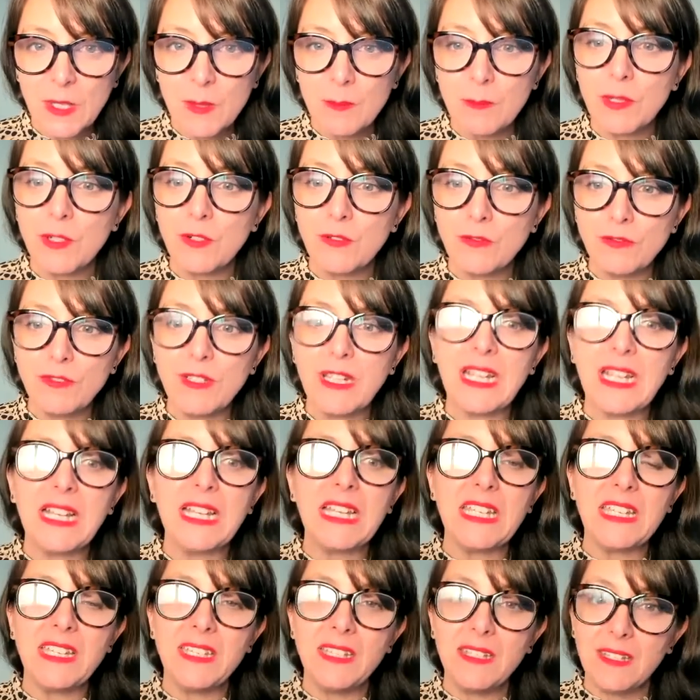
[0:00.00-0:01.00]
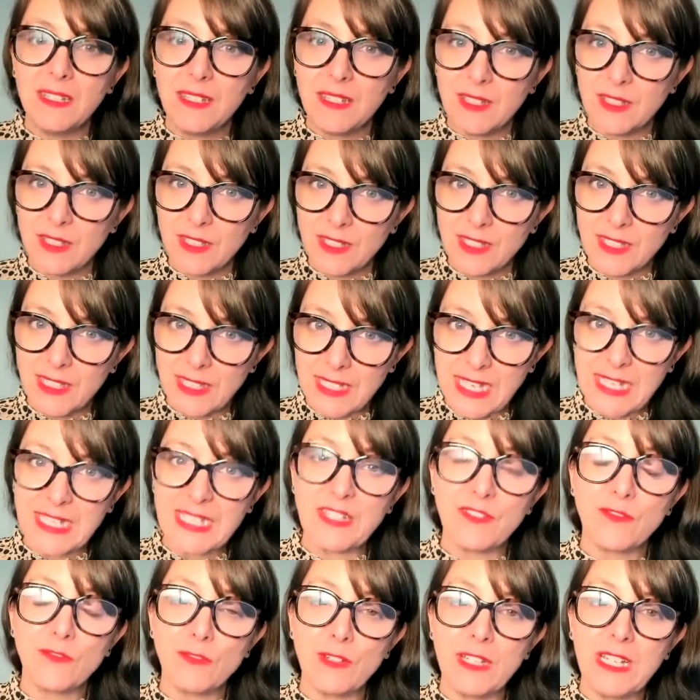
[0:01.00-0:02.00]
but really
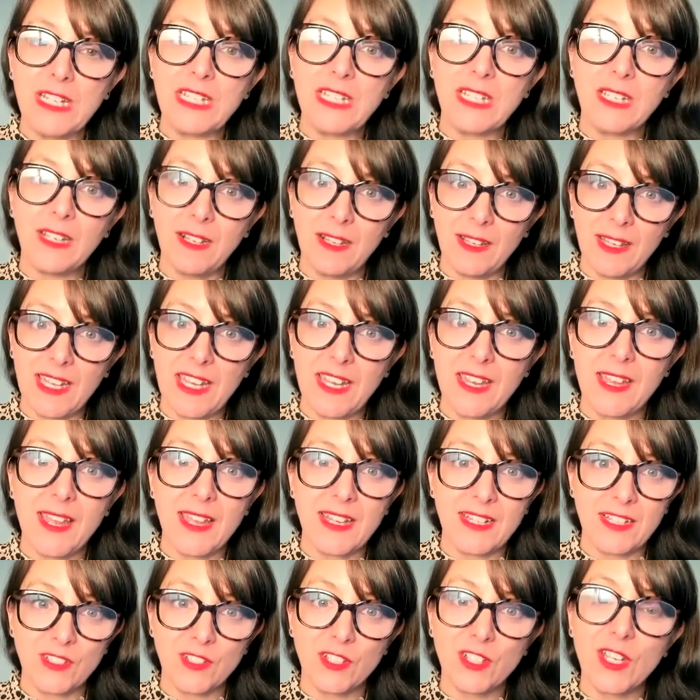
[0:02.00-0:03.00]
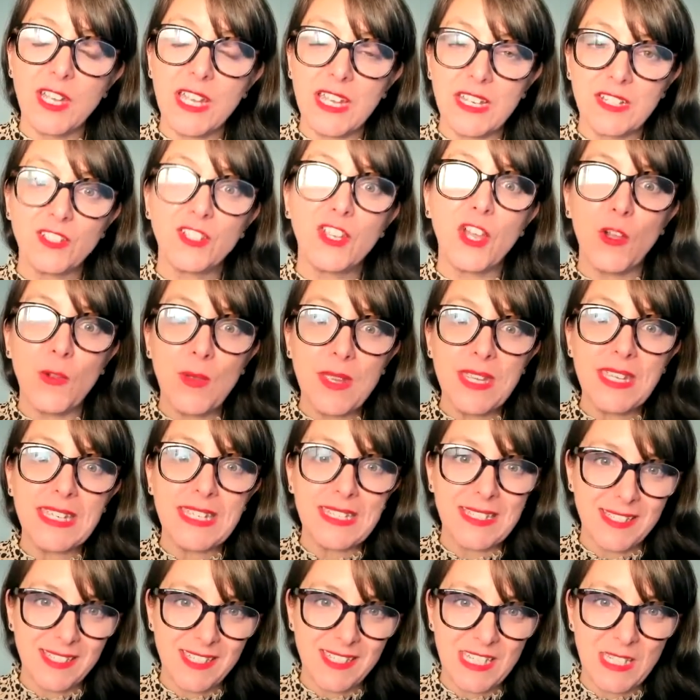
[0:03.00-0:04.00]
getting really clear and going
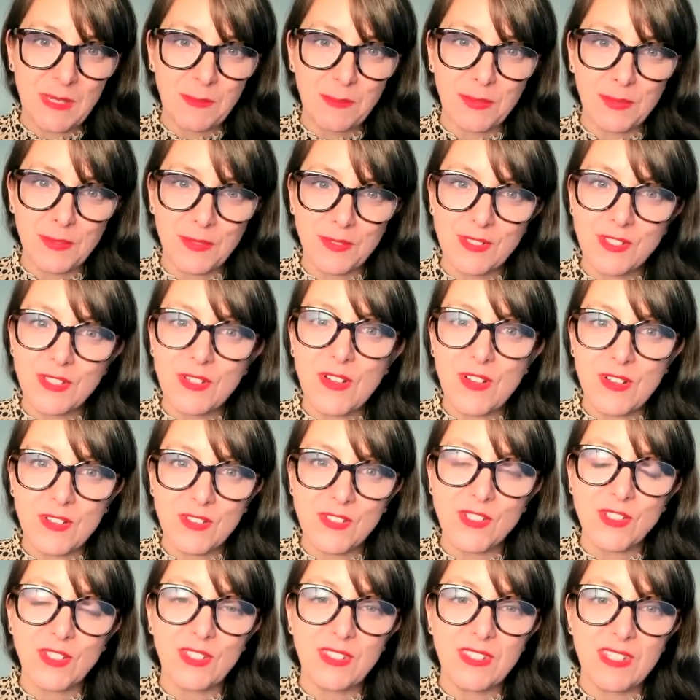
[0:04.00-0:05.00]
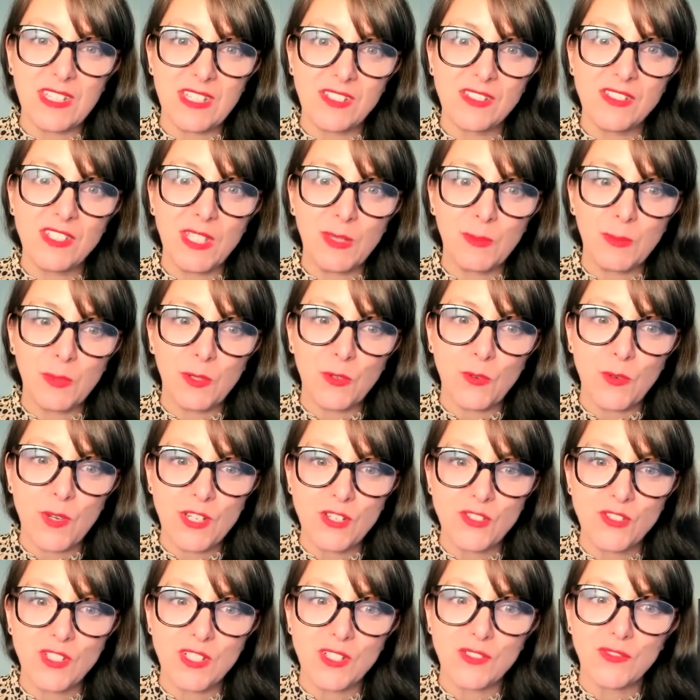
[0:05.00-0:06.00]
in deep to answer these deeper
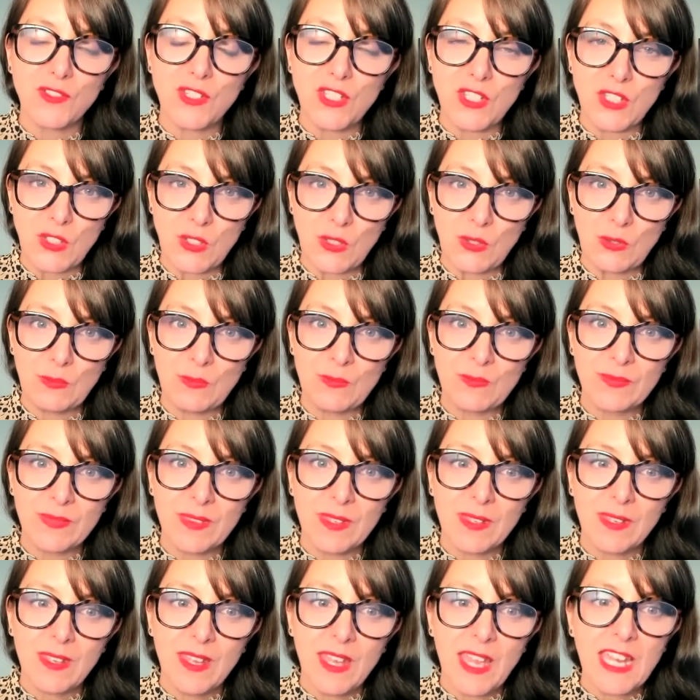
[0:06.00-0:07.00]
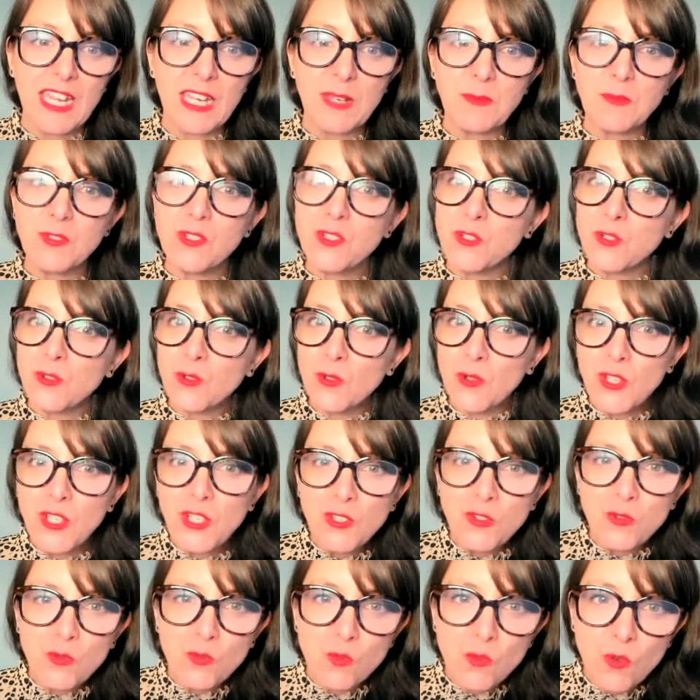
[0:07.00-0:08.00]
questions for you. And I'm sure
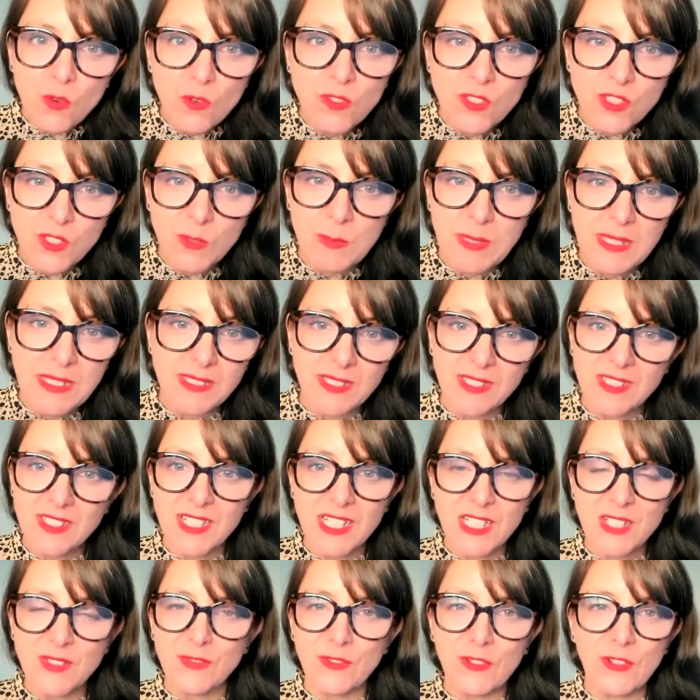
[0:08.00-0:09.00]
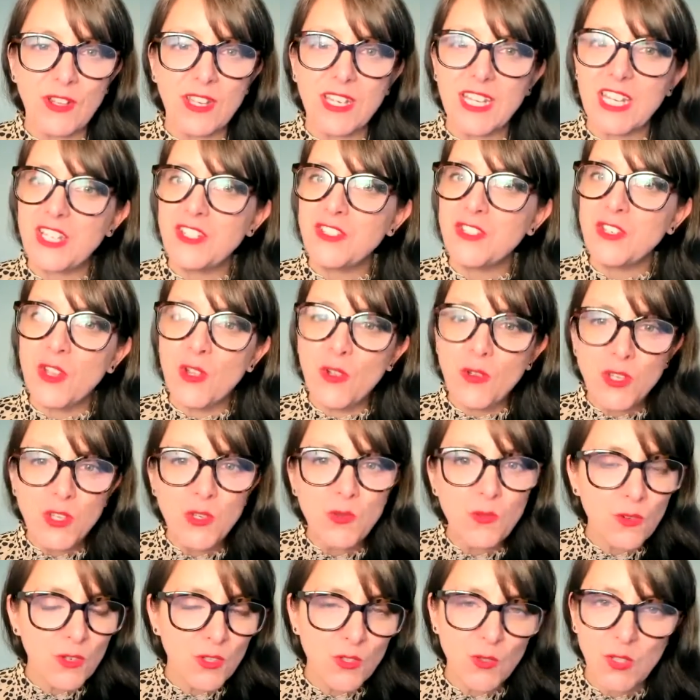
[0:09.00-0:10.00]
you want to be successful, and I know you
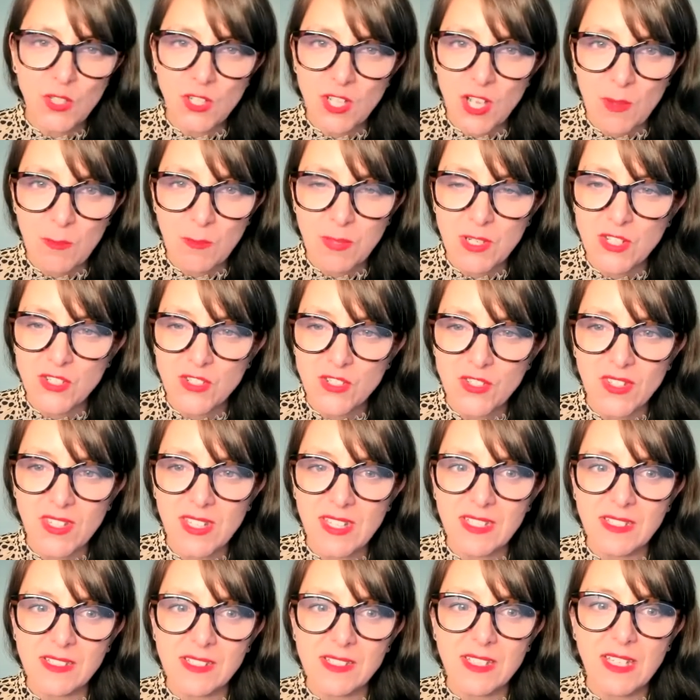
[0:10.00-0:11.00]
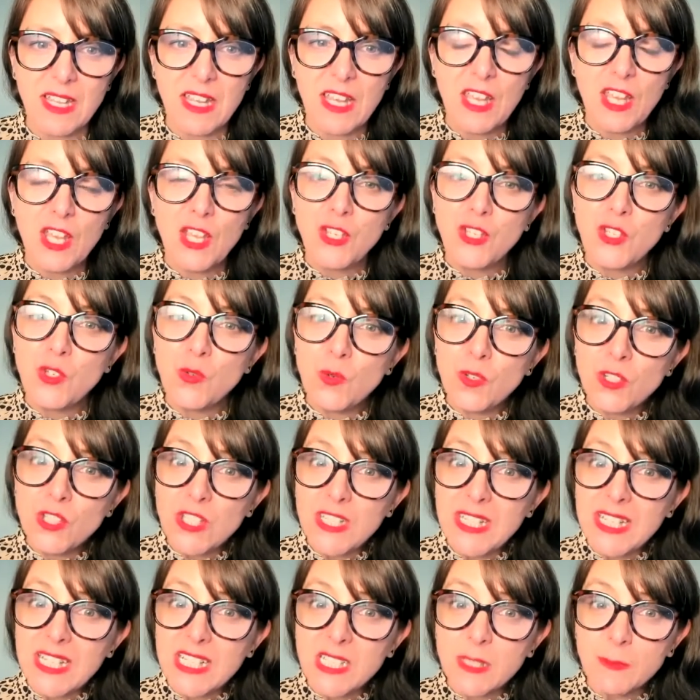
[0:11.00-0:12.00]
want to accomplish things. You want
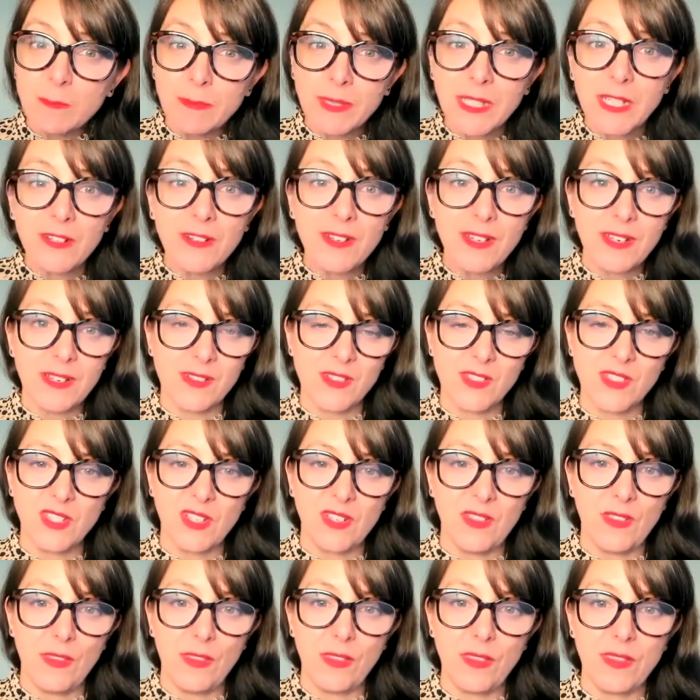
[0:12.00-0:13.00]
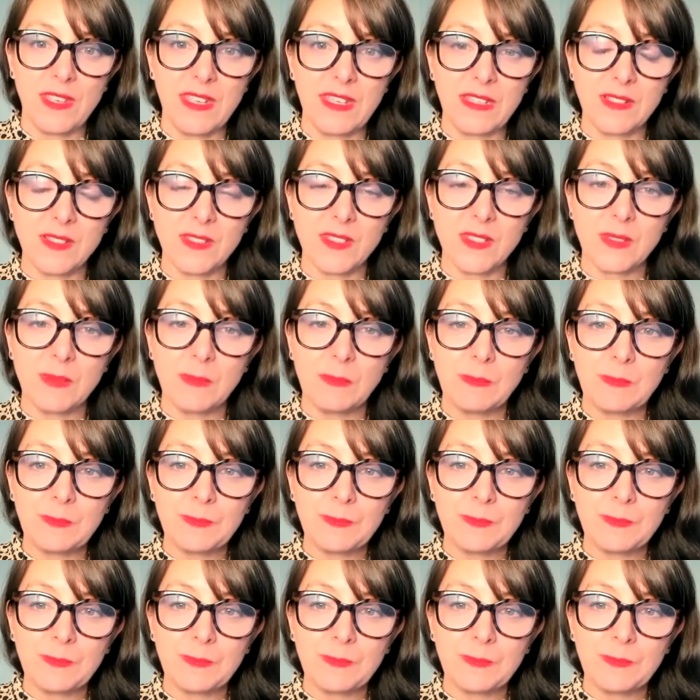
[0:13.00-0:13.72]
to experience certain things.